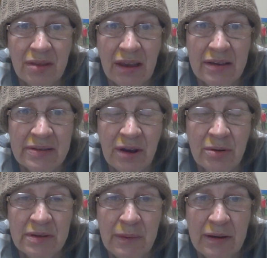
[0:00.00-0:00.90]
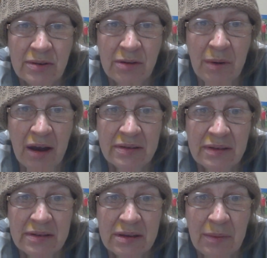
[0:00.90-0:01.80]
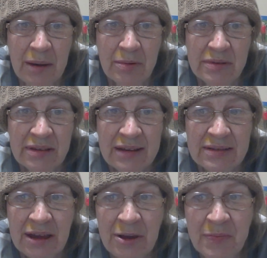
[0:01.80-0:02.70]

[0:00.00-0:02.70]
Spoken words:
He's not a respecter of persons, the Bible says.